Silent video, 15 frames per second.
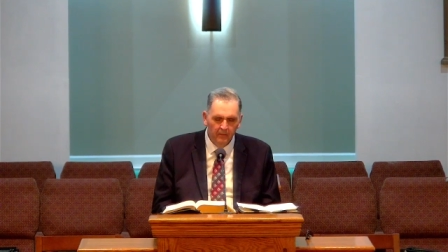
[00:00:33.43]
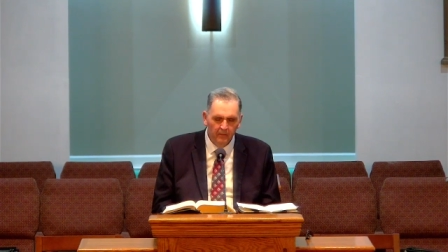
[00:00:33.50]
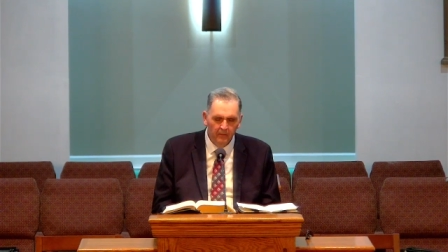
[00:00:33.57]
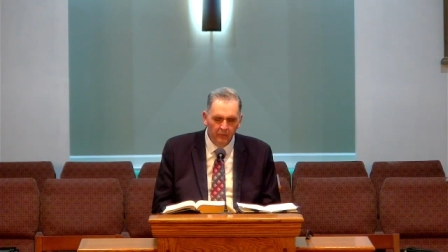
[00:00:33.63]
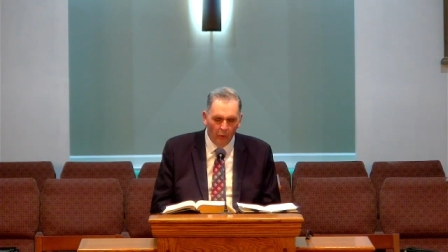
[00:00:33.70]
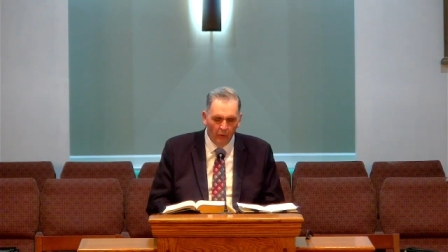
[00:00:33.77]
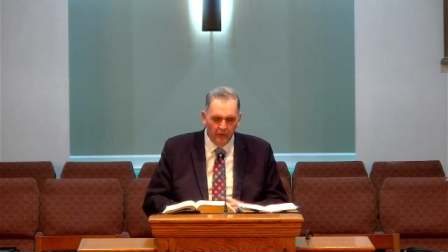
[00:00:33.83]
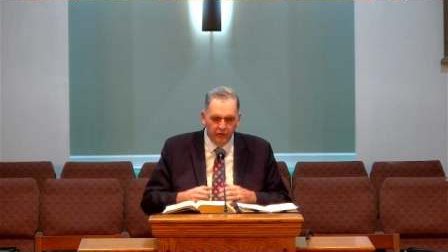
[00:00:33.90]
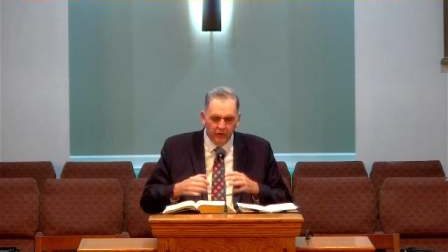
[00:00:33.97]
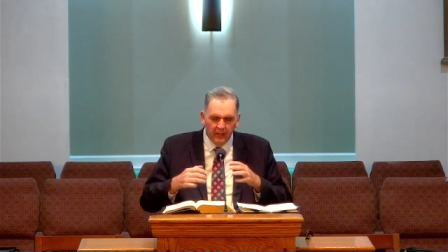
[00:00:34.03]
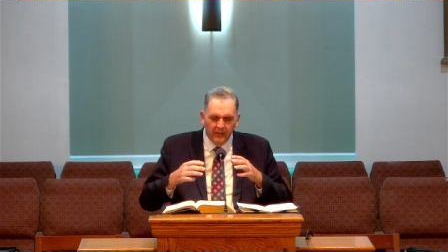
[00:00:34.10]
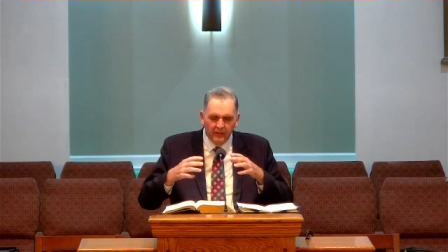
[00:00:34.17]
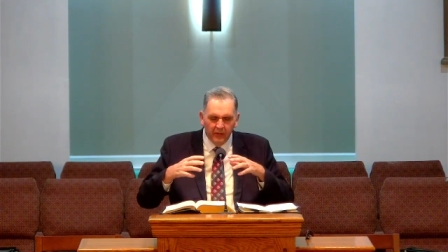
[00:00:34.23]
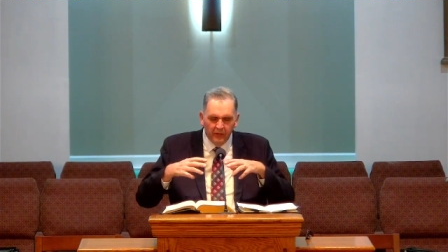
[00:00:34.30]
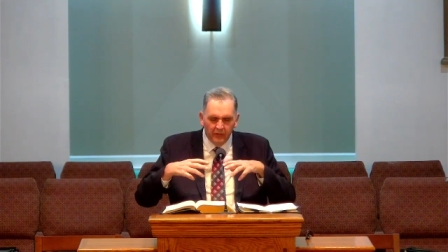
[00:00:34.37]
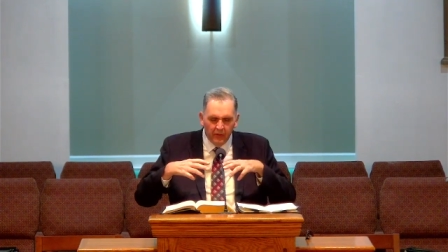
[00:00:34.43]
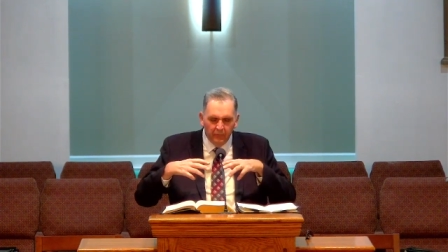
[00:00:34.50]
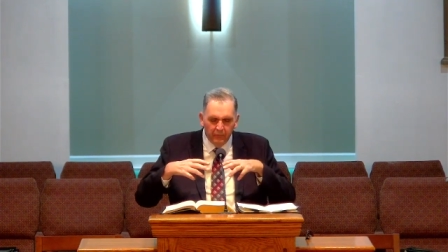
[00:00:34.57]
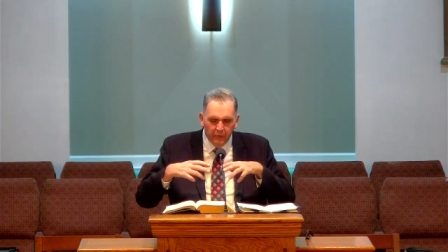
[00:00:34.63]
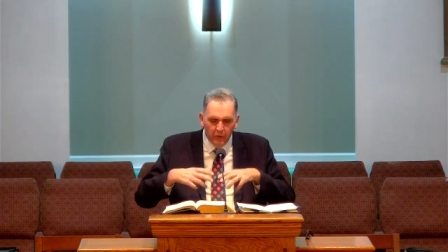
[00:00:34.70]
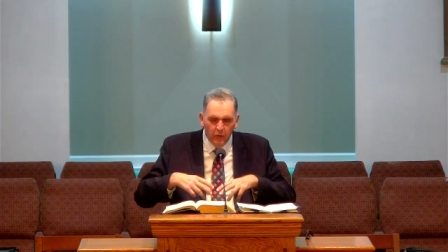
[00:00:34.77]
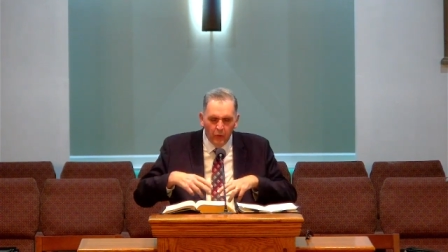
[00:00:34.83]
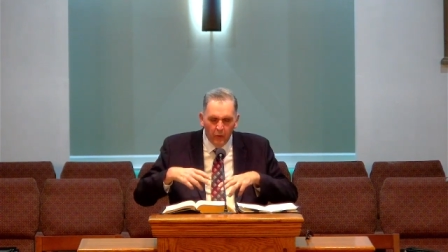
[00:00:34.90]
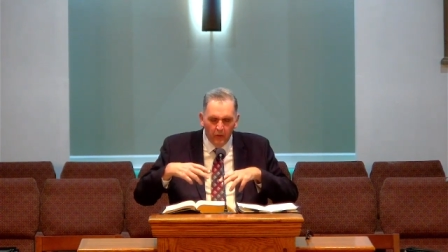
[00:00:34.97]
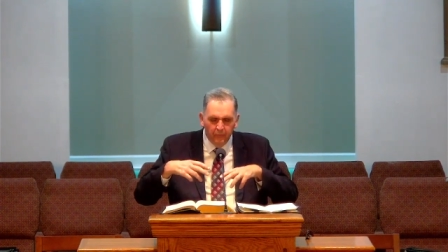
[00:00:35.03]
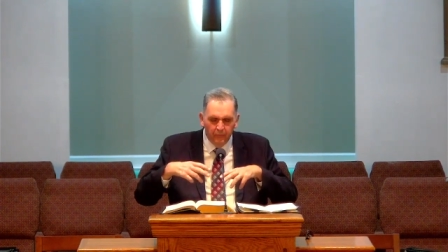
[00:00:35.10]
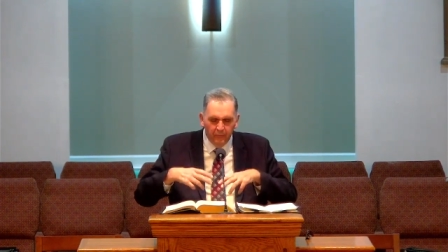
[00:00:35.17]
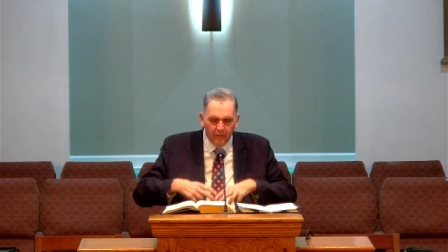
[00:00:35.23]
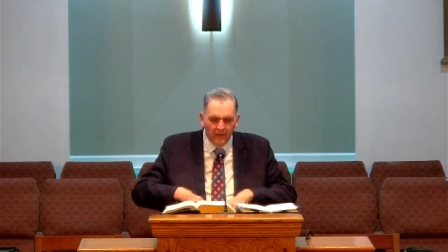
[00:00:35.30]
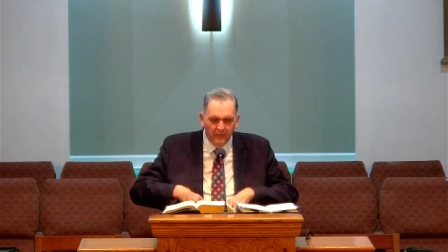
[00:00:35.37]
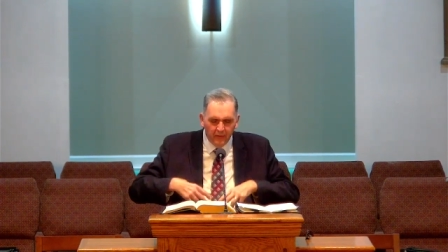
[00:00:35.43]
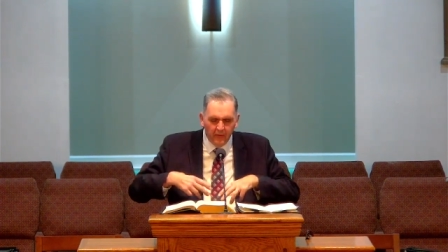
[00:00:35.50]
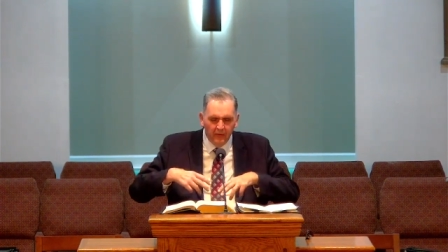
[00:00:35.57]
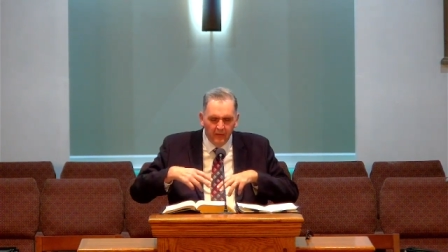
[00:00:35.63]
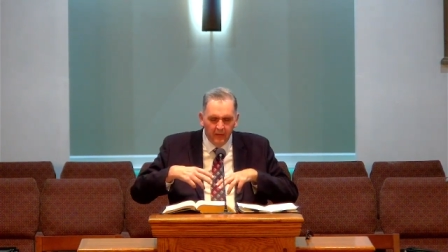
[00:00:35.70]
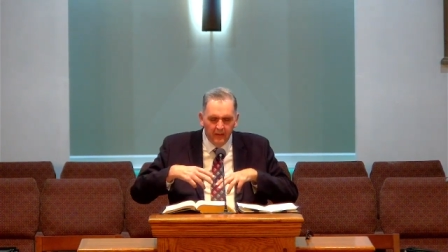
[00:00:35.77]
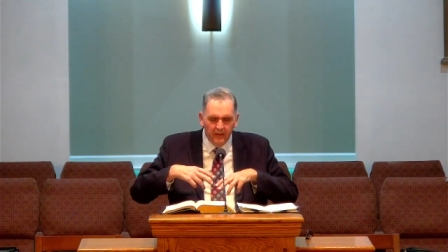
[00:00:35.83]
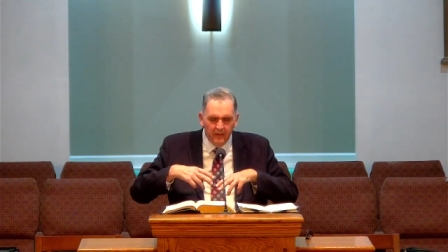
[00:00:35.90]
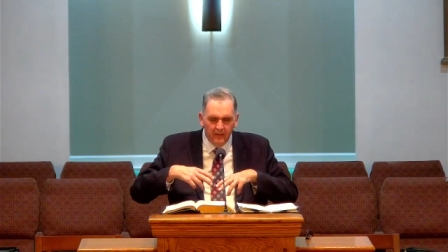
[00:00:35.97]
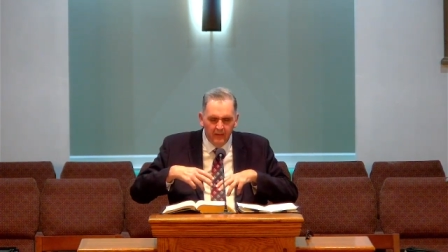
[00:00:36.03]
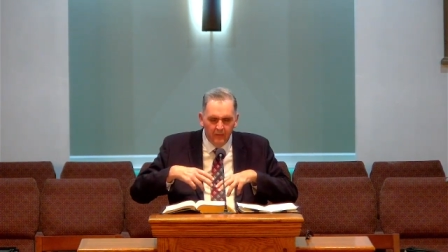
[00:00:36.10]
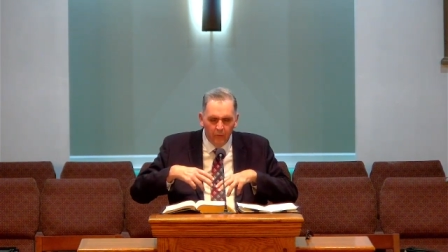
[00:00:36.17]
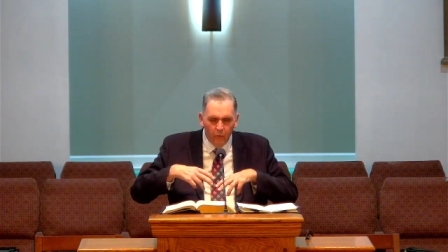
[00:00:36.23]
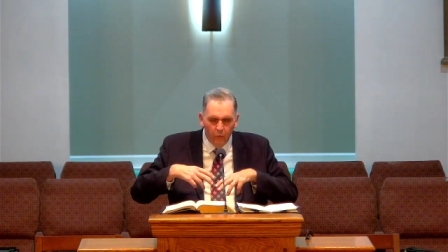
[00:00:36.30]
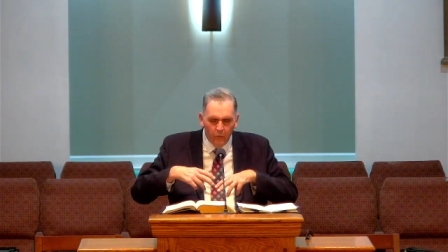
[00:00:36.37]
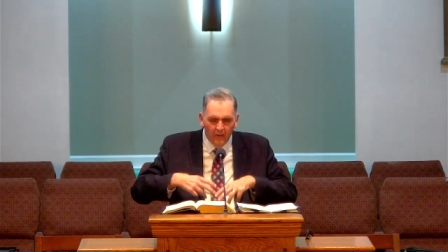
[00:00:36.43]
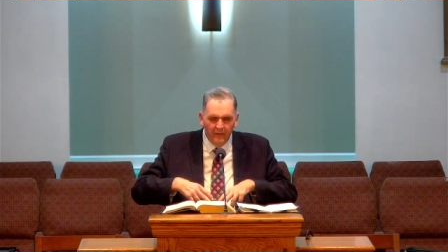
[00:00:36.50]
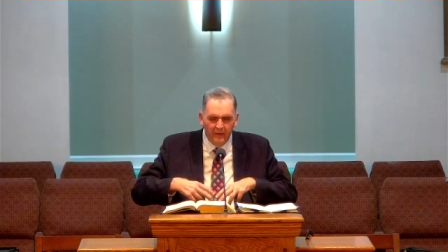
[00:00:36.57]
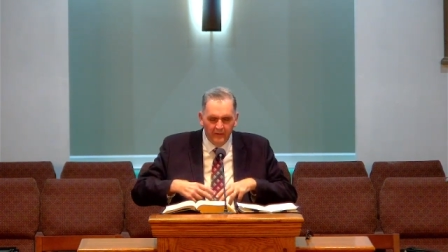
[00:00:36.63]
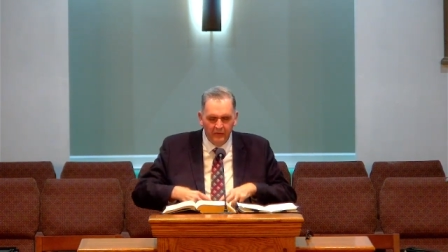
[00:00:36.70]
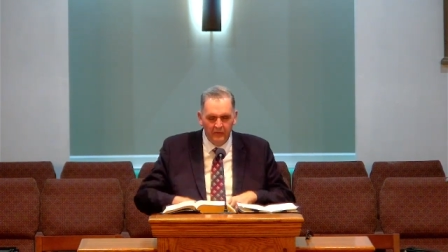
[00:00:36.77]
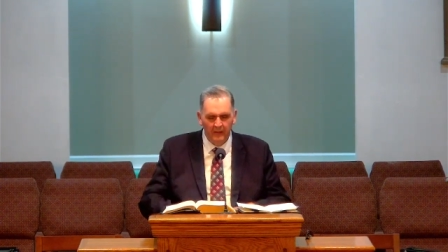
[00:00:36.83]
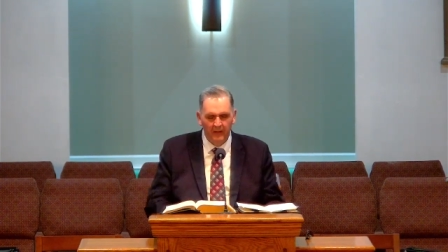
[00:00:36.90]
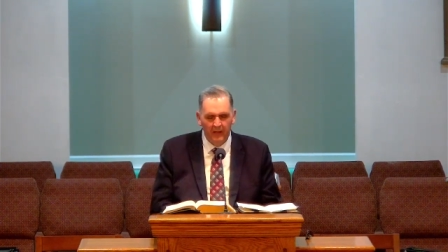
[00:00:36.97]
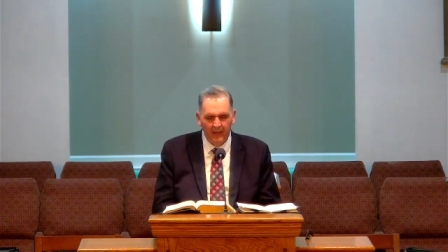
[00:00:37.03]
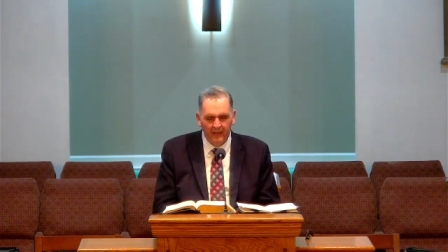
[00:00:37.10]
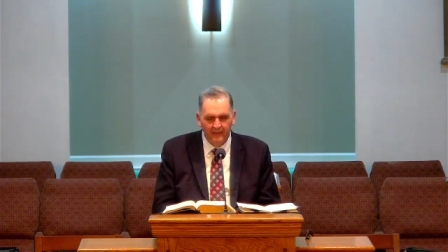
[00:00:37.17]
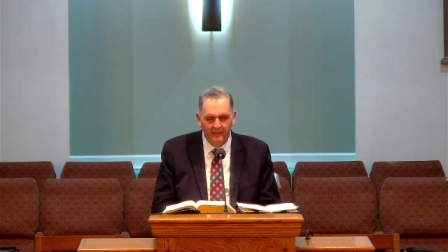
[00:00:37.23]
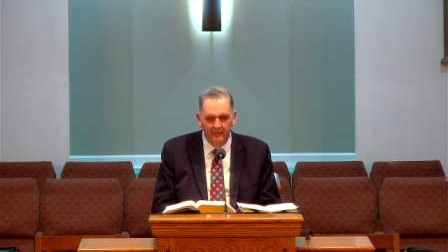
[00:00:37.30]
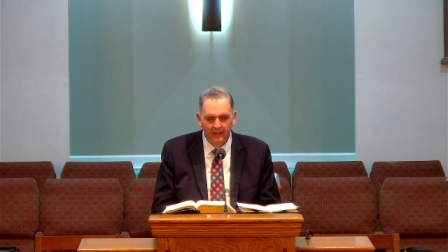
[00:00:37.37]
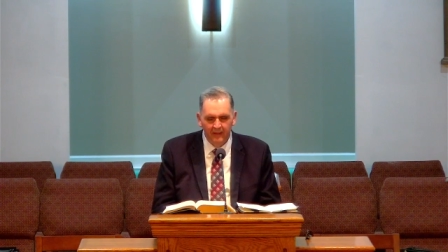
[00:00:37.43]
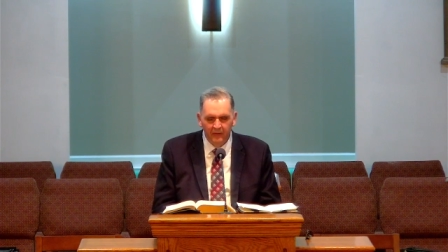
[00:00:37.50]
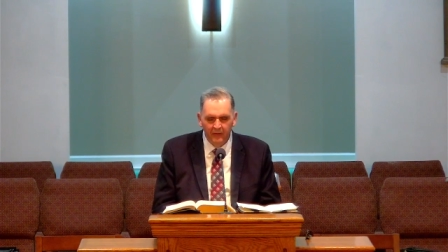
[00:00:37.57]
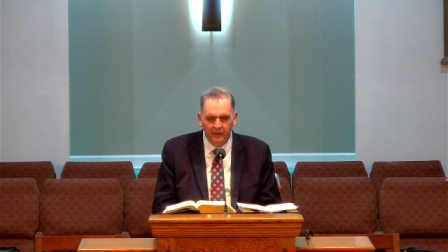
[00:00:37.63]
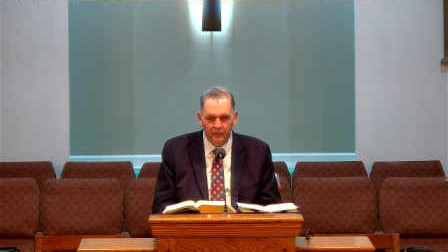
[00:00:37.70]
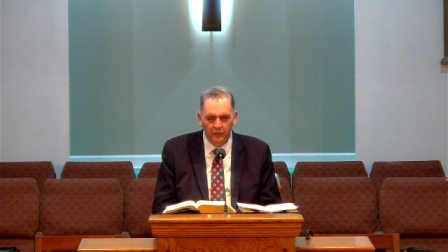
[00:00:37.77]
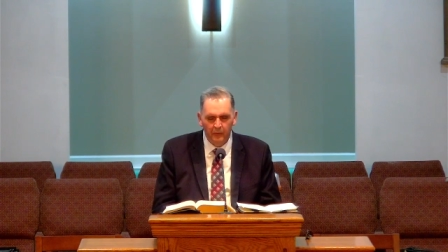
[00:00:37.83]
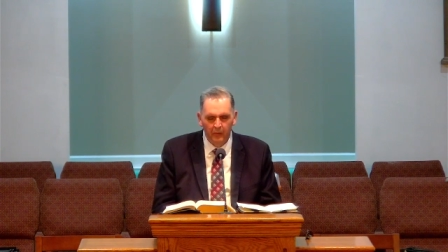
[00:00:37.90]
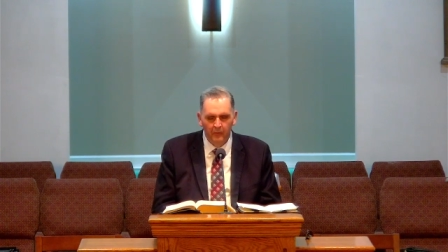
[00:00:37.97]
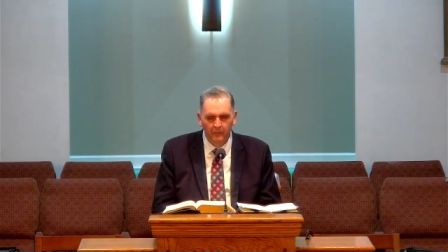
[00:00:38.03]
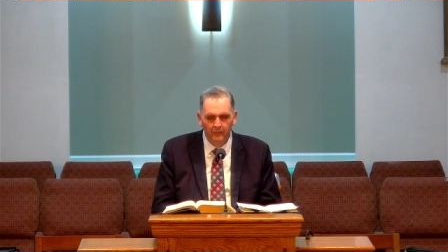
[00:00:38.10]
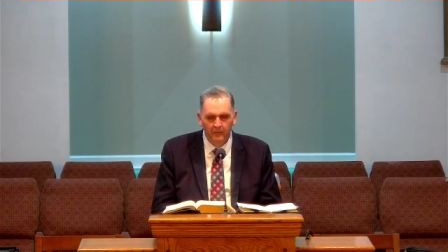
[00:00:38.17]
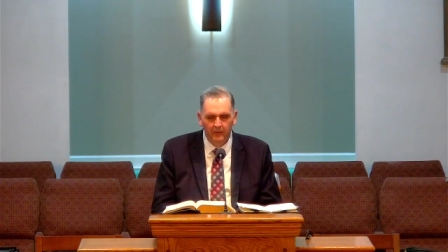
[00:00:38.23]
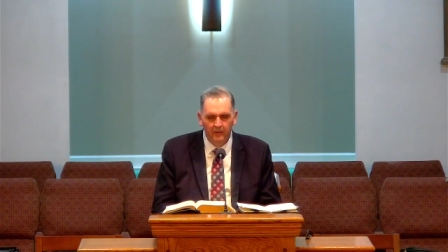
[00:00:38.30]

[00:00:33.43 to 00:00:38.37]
Lord Jesus, if you were physically with us tonight in this room,